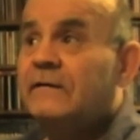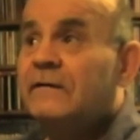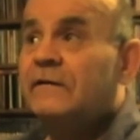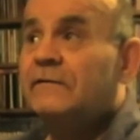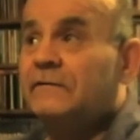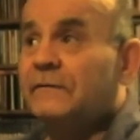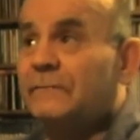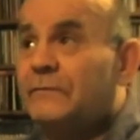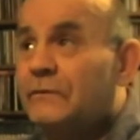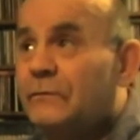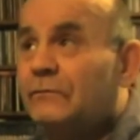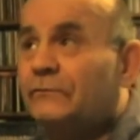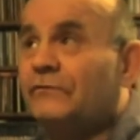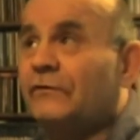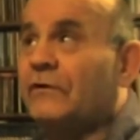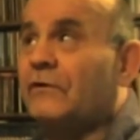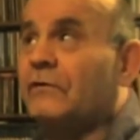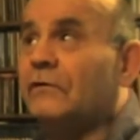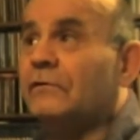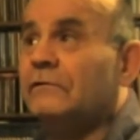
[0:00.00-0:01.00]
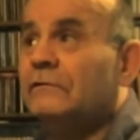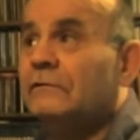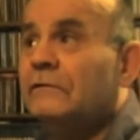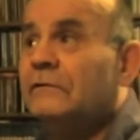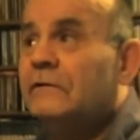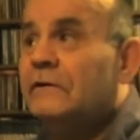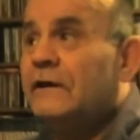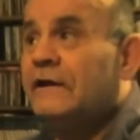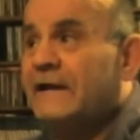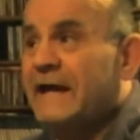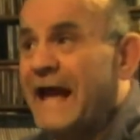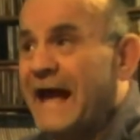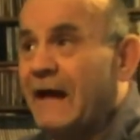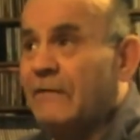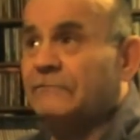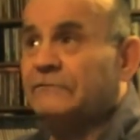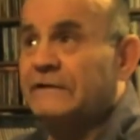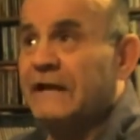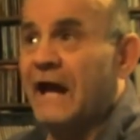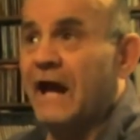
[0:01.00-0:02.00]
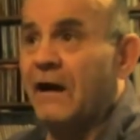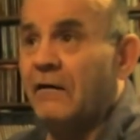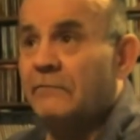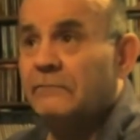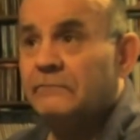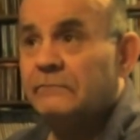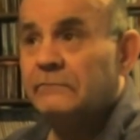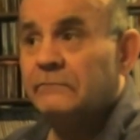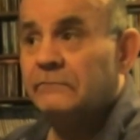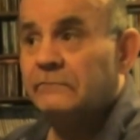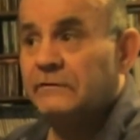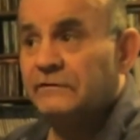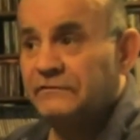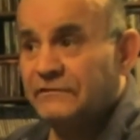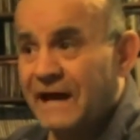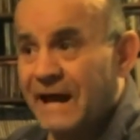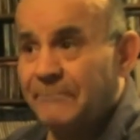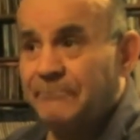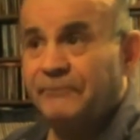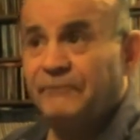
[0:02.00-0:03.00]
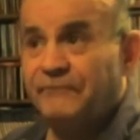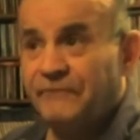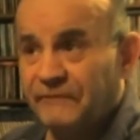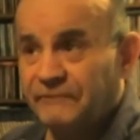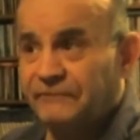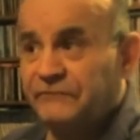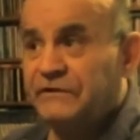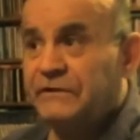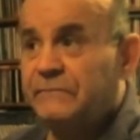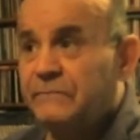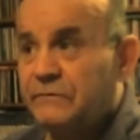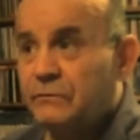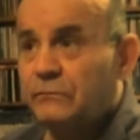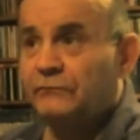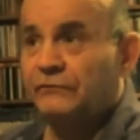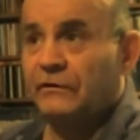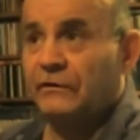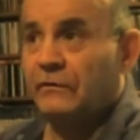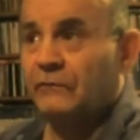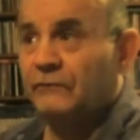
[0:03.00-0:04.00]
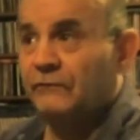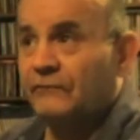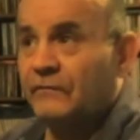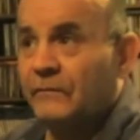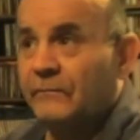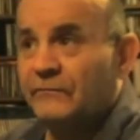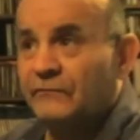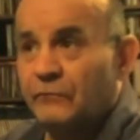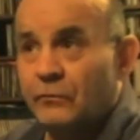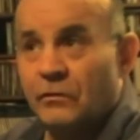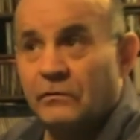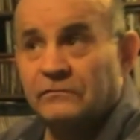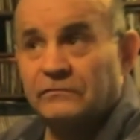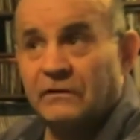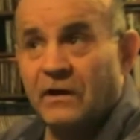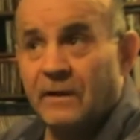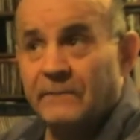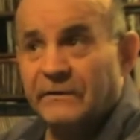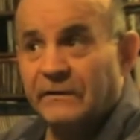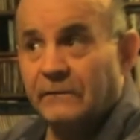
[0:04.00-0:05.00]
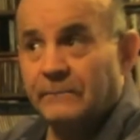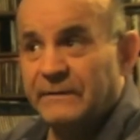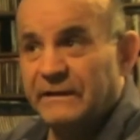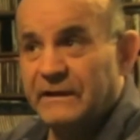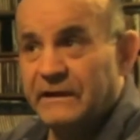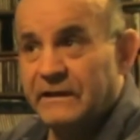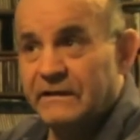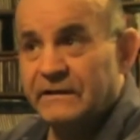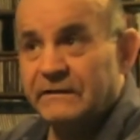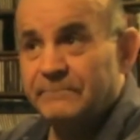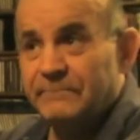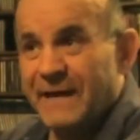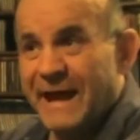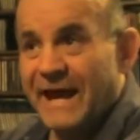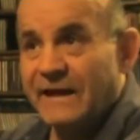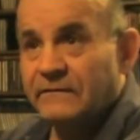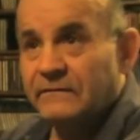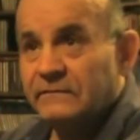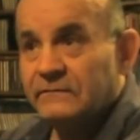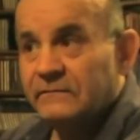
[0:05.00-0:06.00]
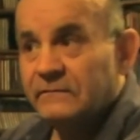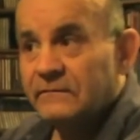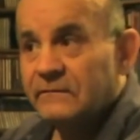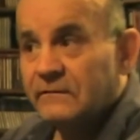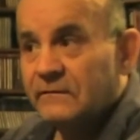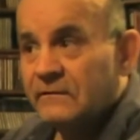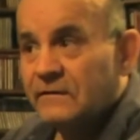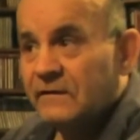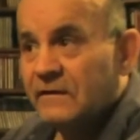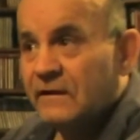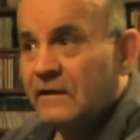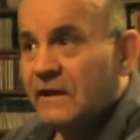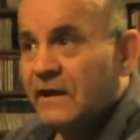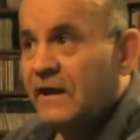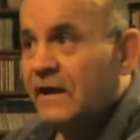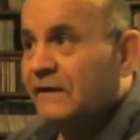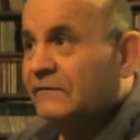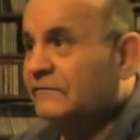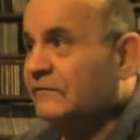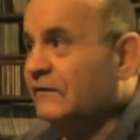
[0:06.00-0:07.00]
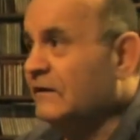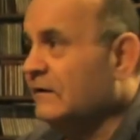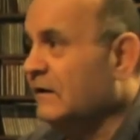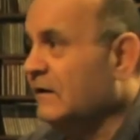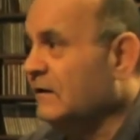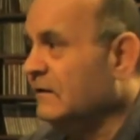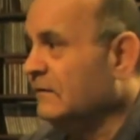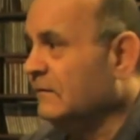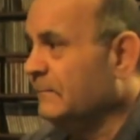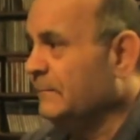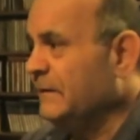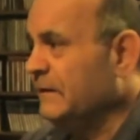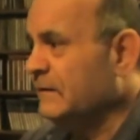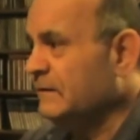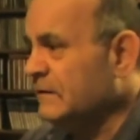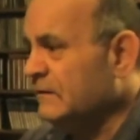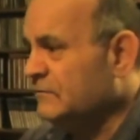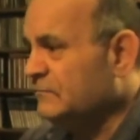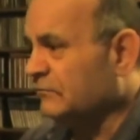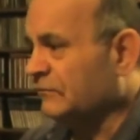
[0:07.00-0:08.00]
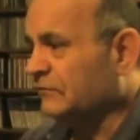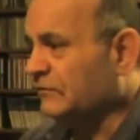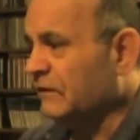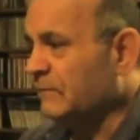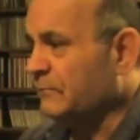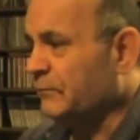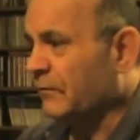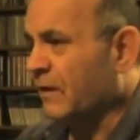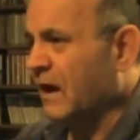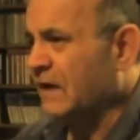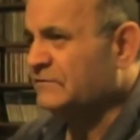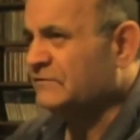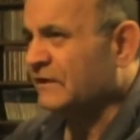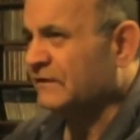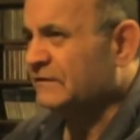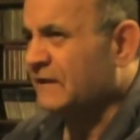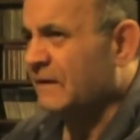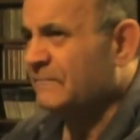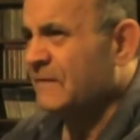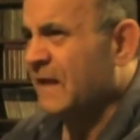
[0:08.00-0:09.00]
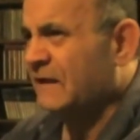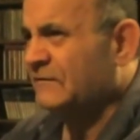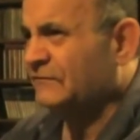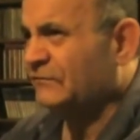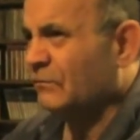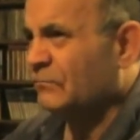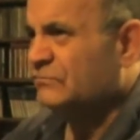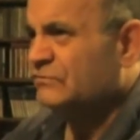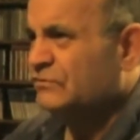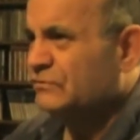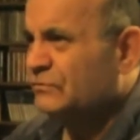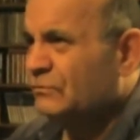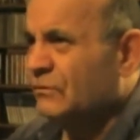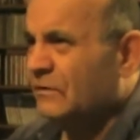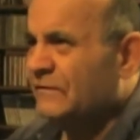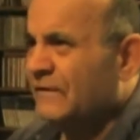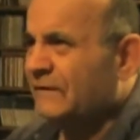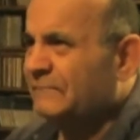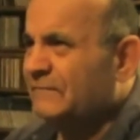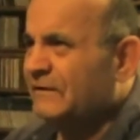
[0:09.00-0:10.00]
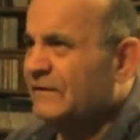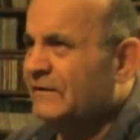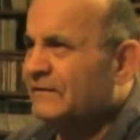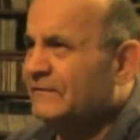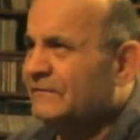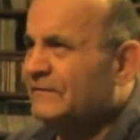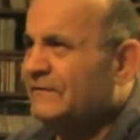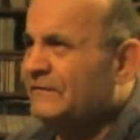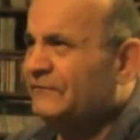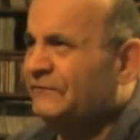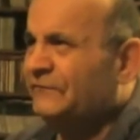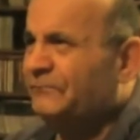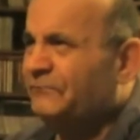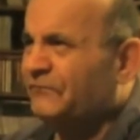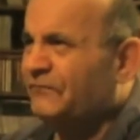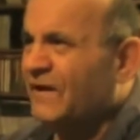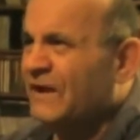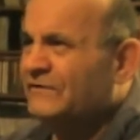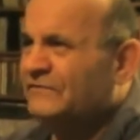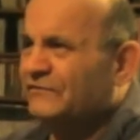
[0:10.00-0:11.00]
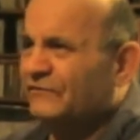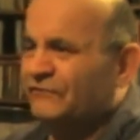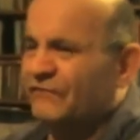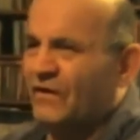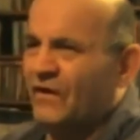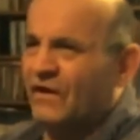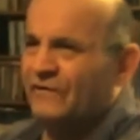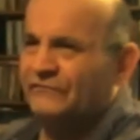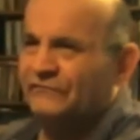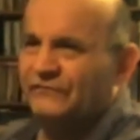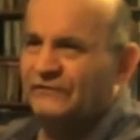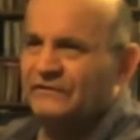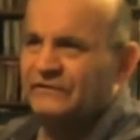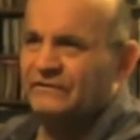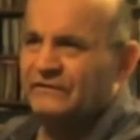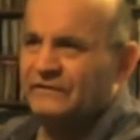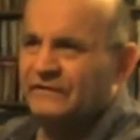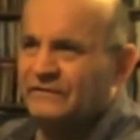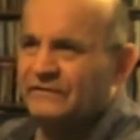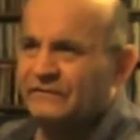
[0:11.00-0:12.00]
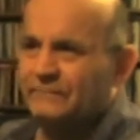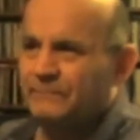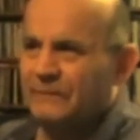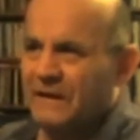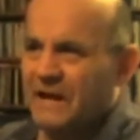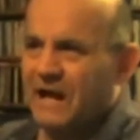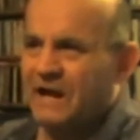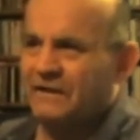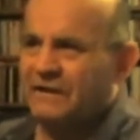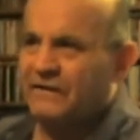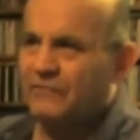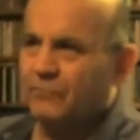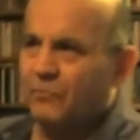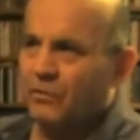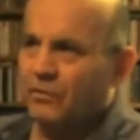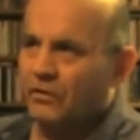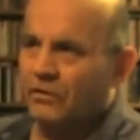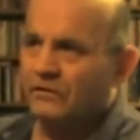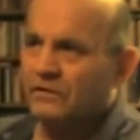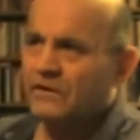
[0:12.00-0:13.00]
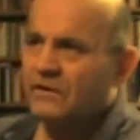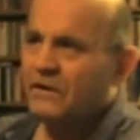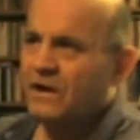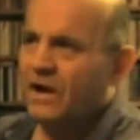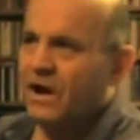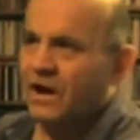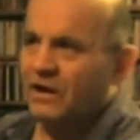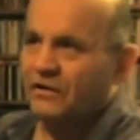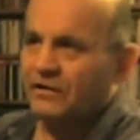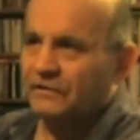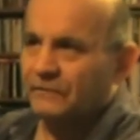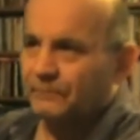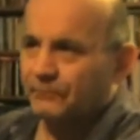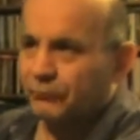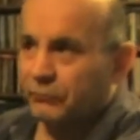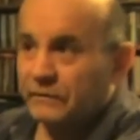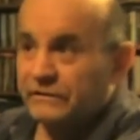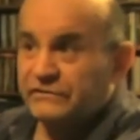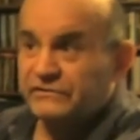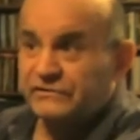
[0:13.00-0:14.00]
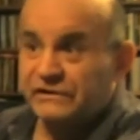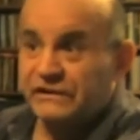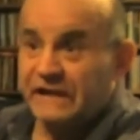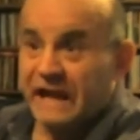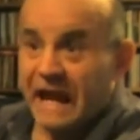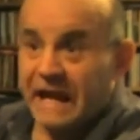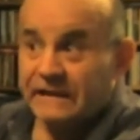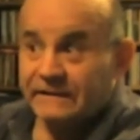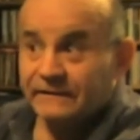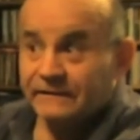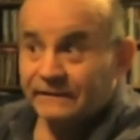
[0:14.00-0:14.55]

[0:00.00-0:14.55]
the musical countdown, the top 50 musical films of all time, it'll begin in May. It'll be an interesting project. I'm not so sure that these friends of ours in the blogging world are going to appreciate